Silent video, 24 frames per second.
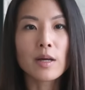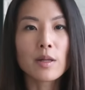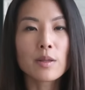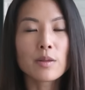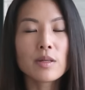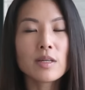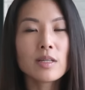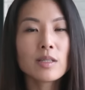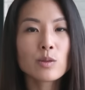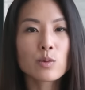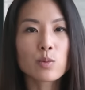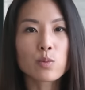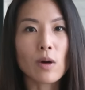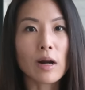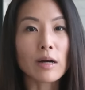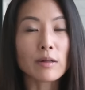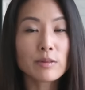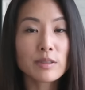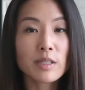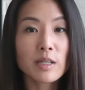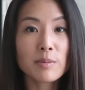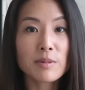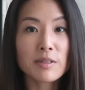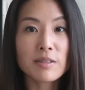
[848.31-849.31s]
these
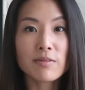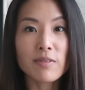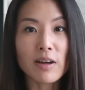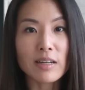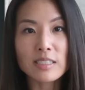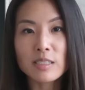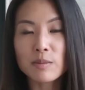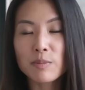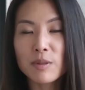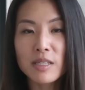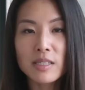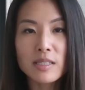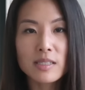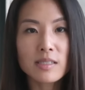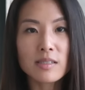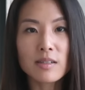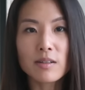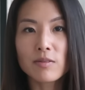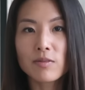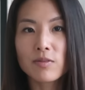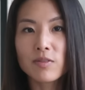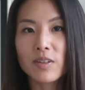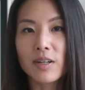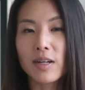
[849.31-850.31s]
roundup investments
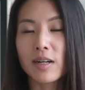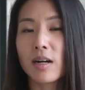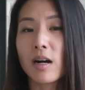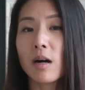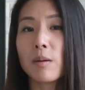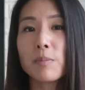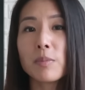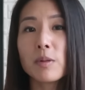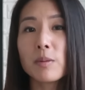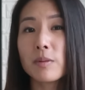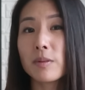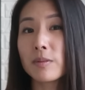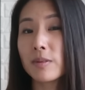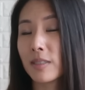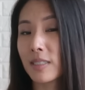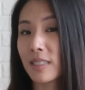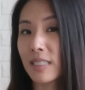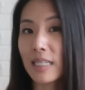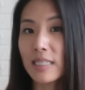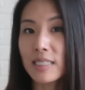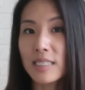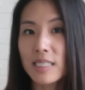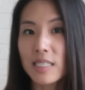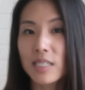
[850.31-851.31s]
of a couple
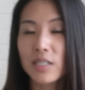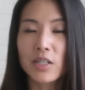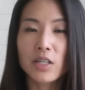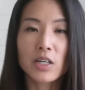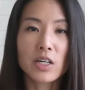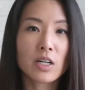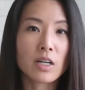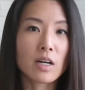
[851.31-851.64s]
cents here,